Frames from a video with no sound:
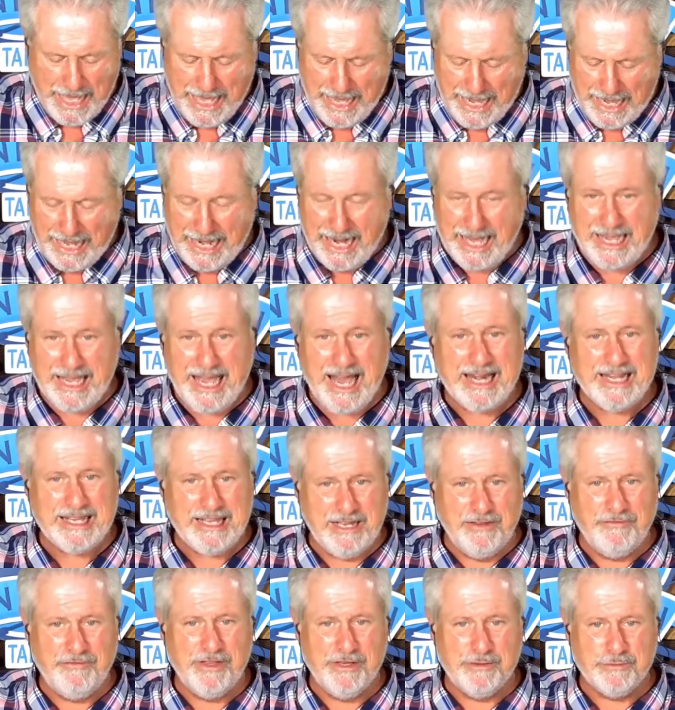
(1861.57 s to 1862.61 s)
and I got to
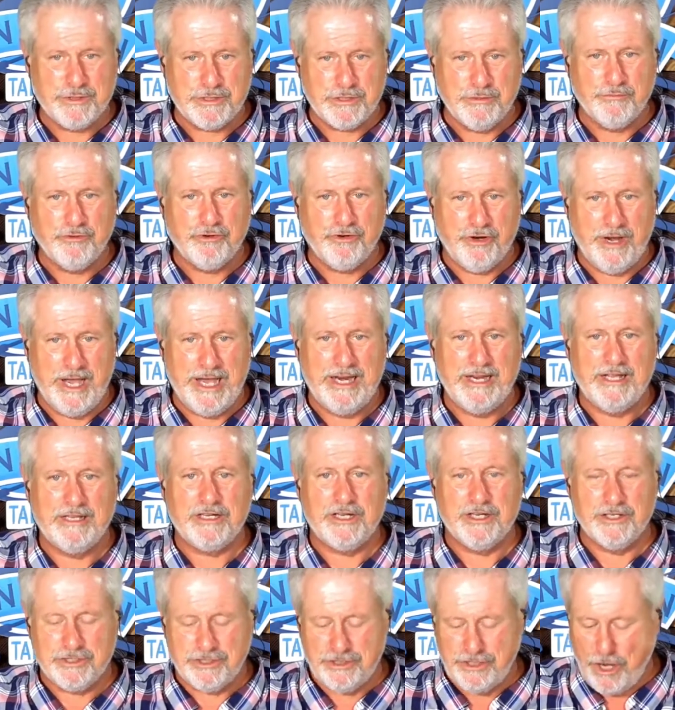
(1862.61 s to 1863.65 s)
give them some credit
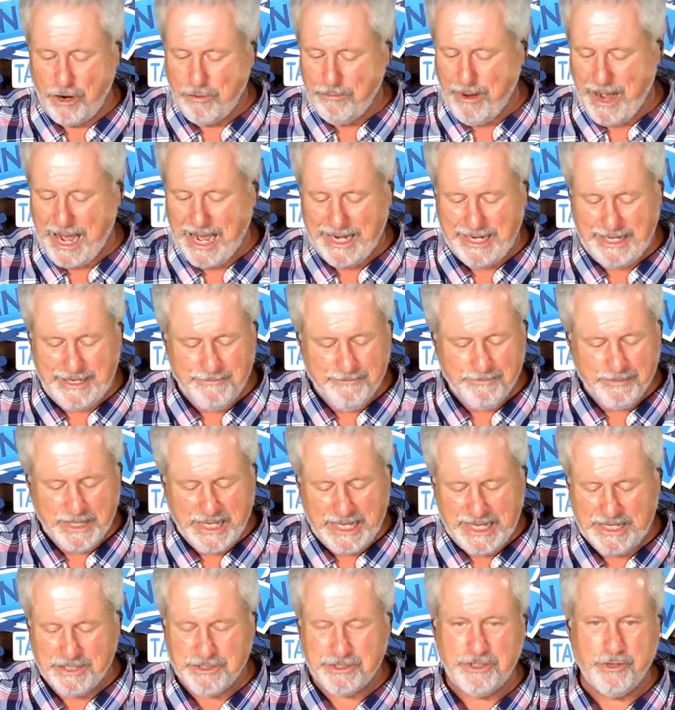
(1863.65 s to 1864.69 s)
because nobody
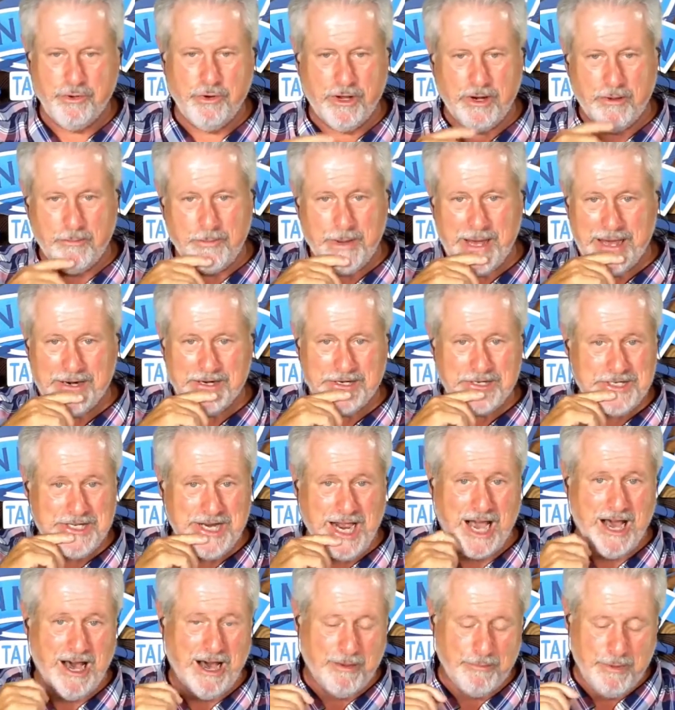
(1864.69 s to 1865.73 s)
is doing a better
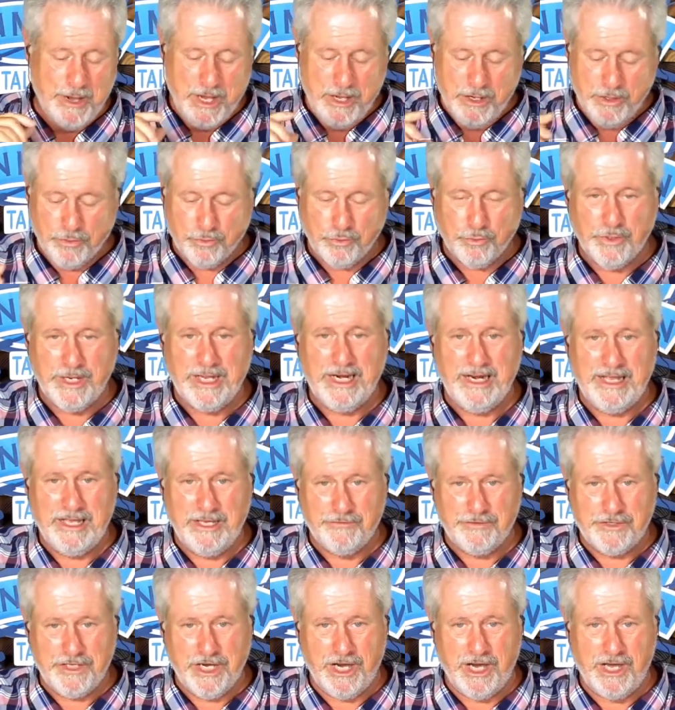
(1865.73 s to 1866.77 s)
job really
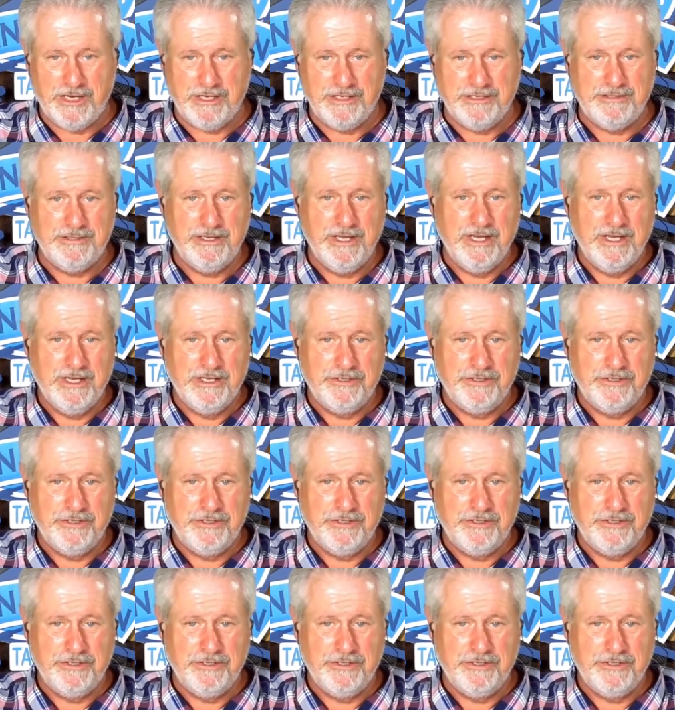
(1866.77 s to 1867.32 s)
of cutting